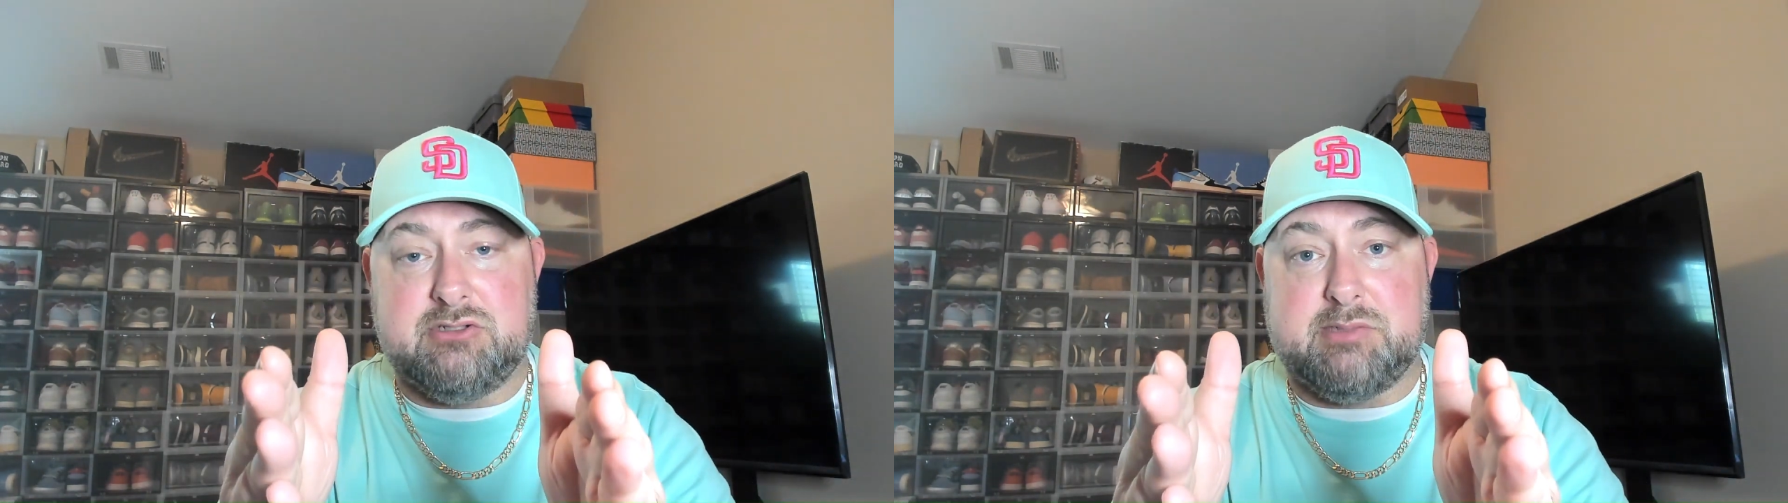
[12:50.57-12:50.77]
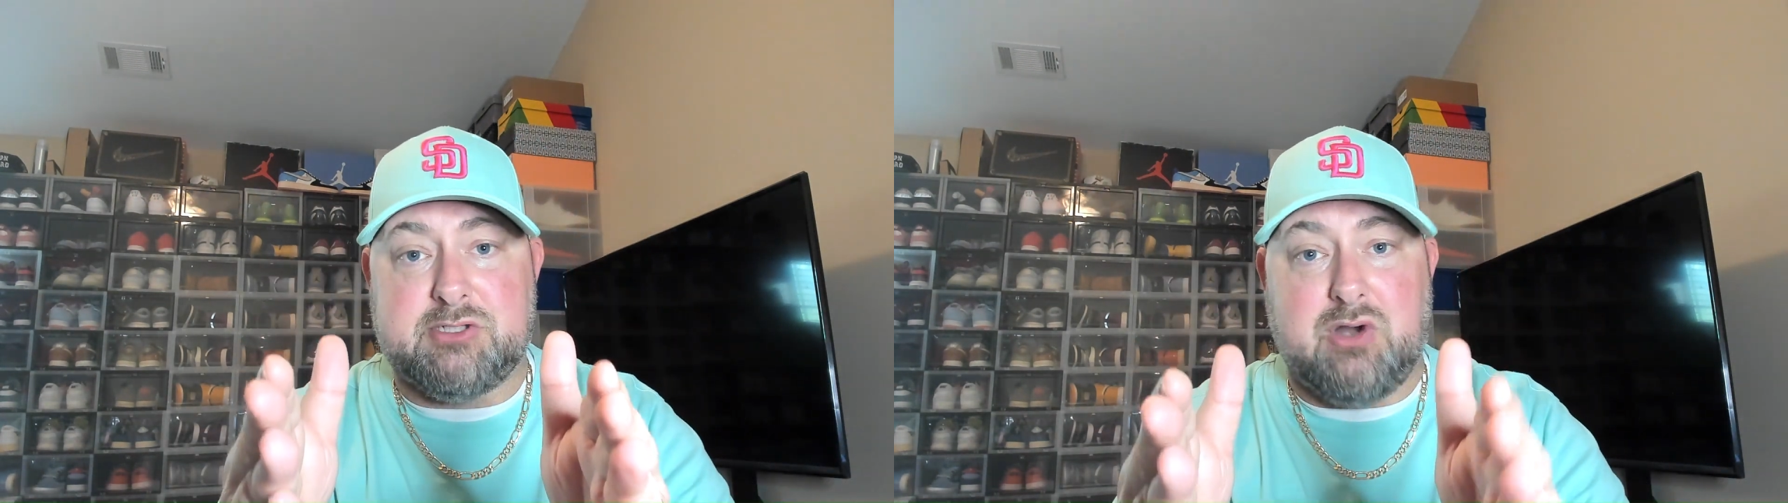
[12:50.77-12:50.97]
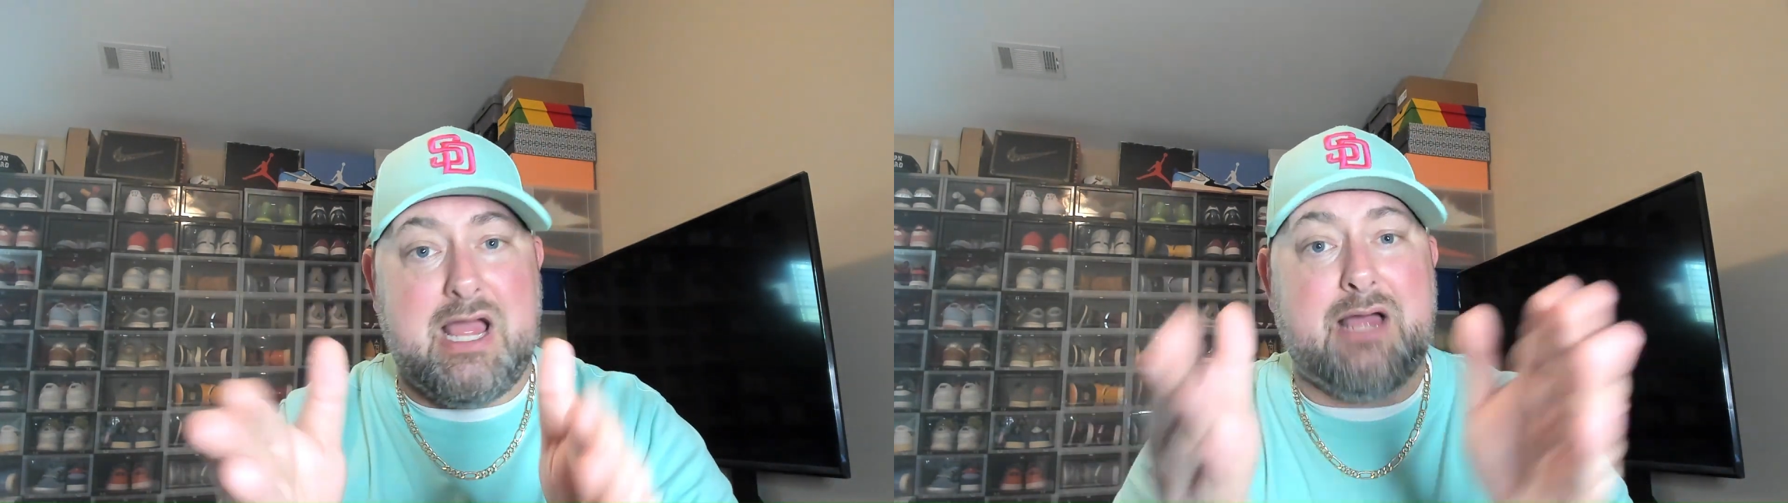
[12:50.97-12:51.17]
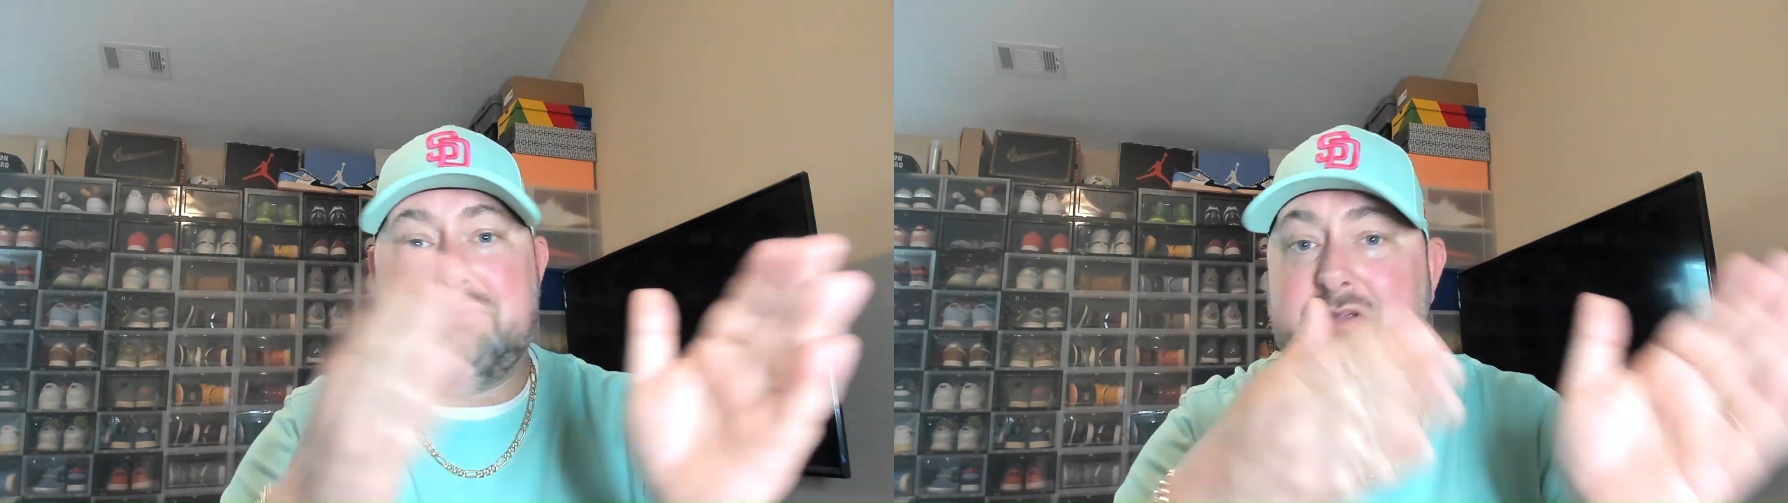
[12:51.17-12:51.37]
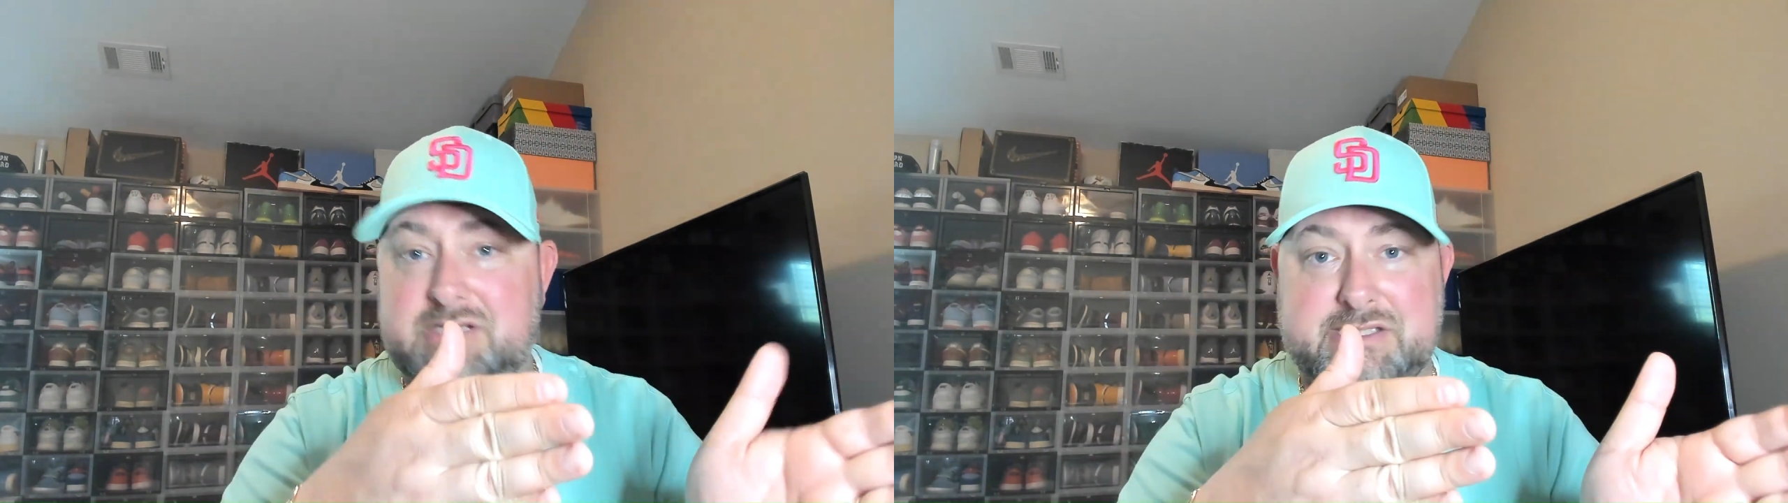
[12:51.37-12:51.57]
subscribed,
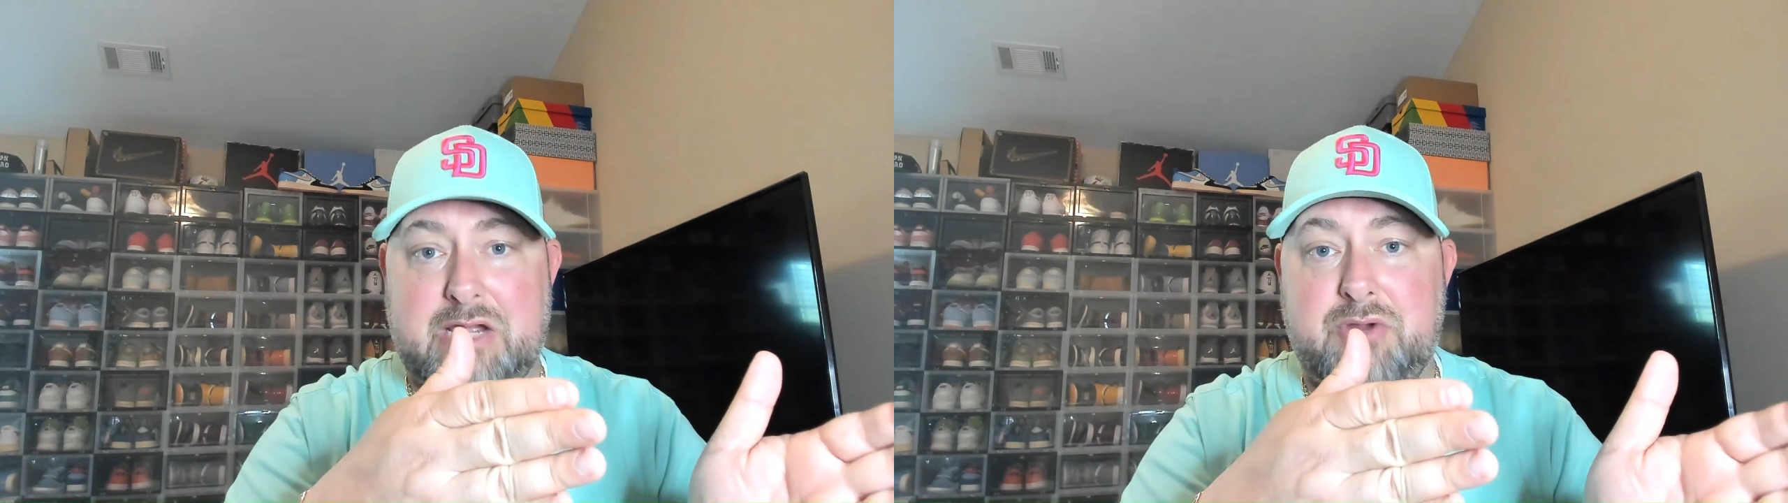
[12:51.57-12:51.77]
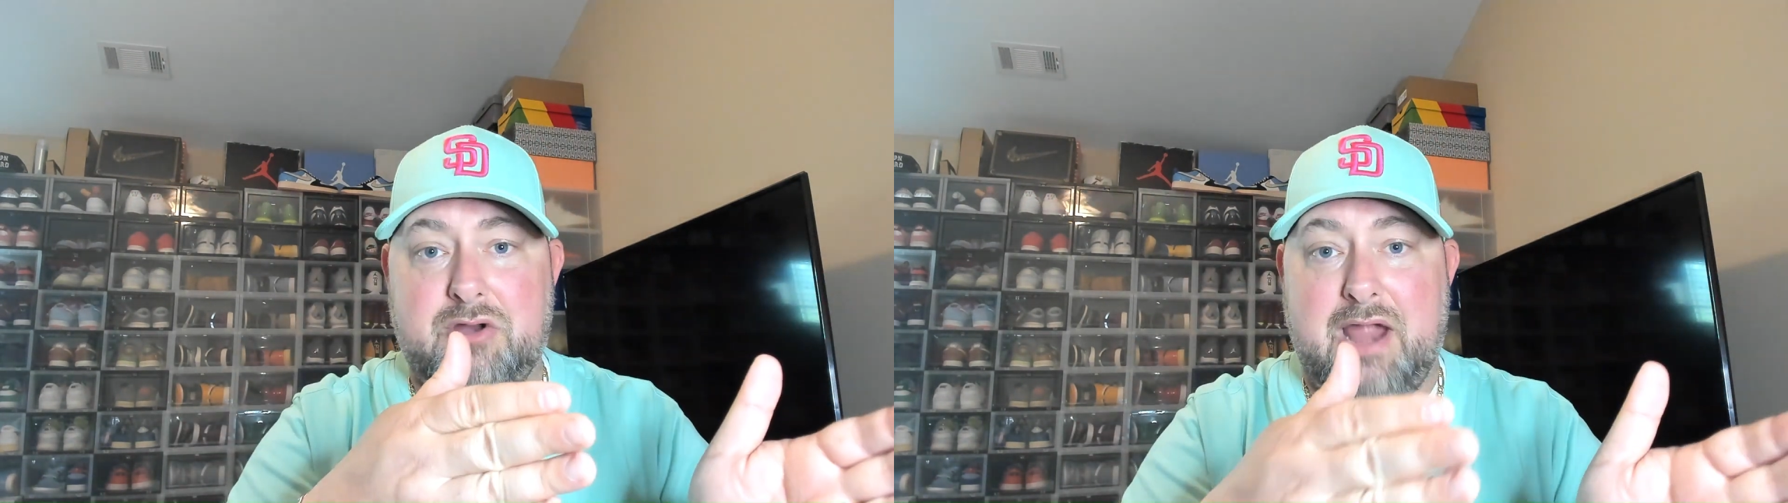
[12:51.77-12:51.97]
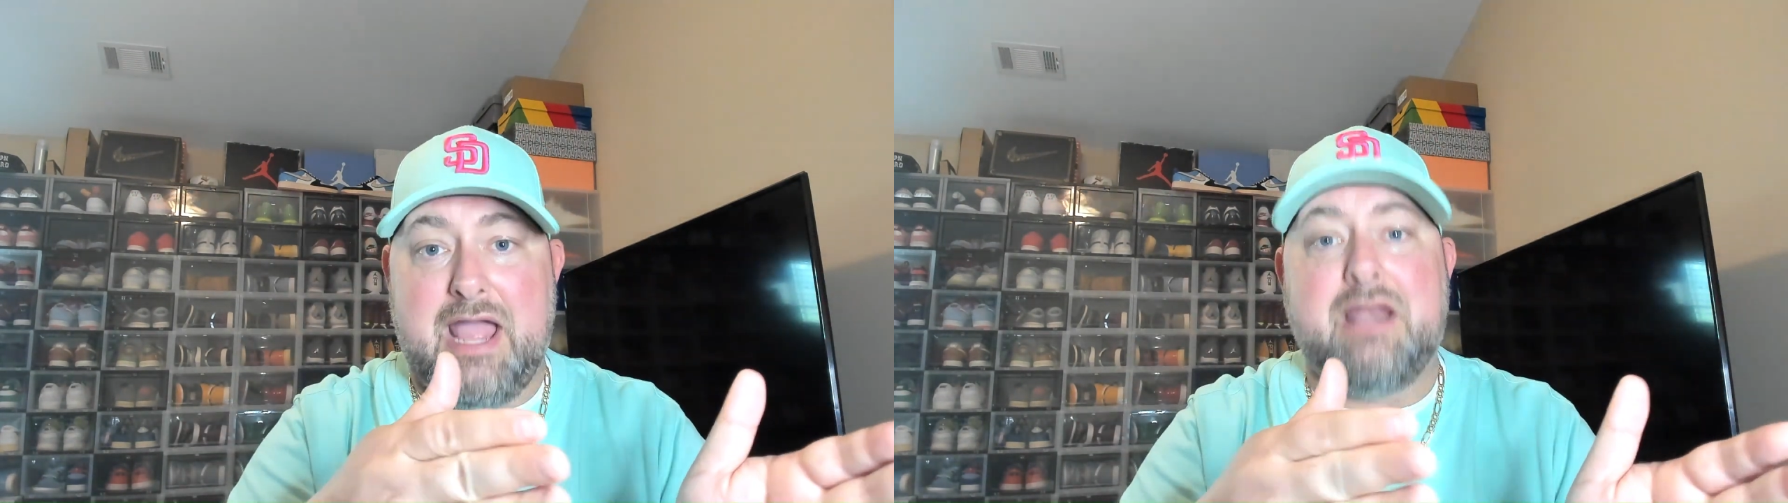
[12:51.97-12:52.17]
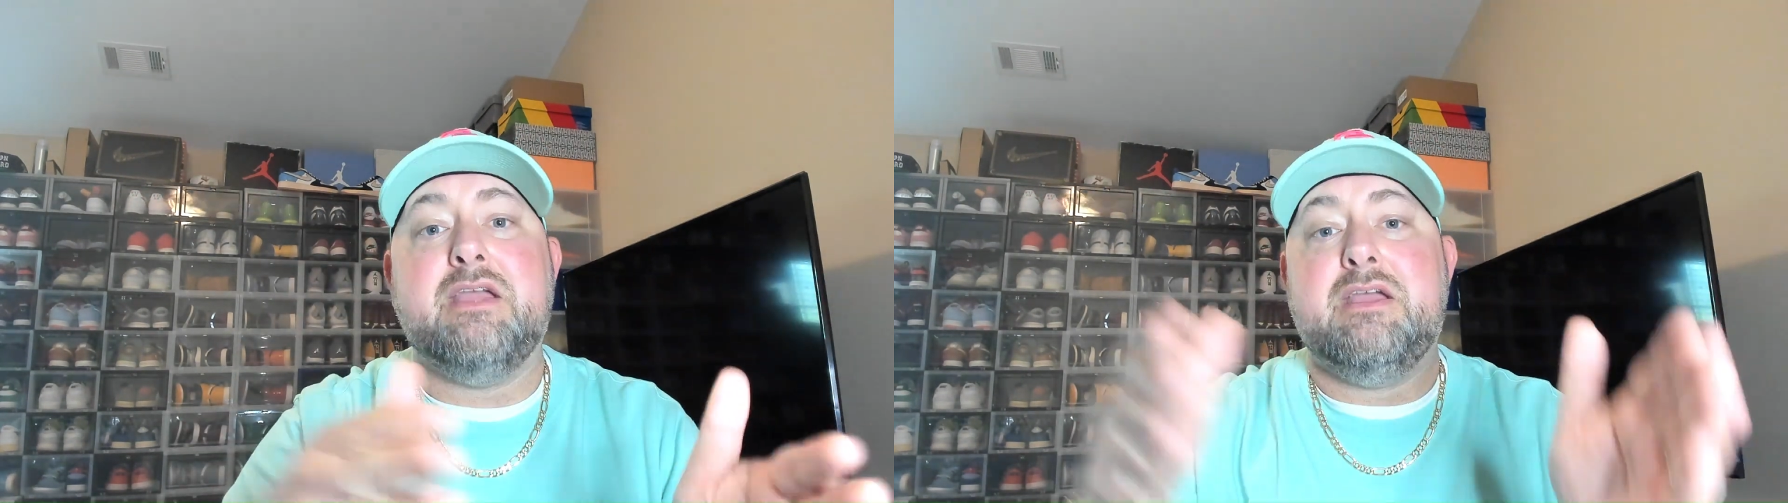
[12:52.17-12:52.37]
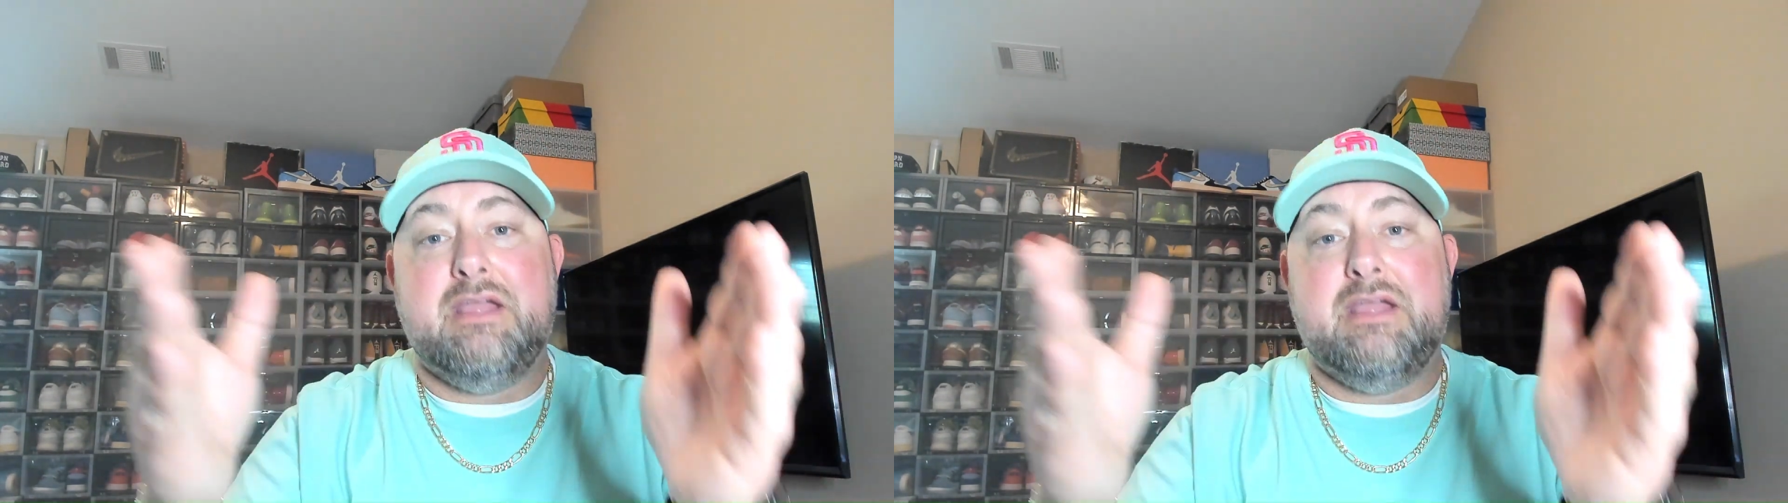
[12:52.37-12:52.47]
stay where you're at.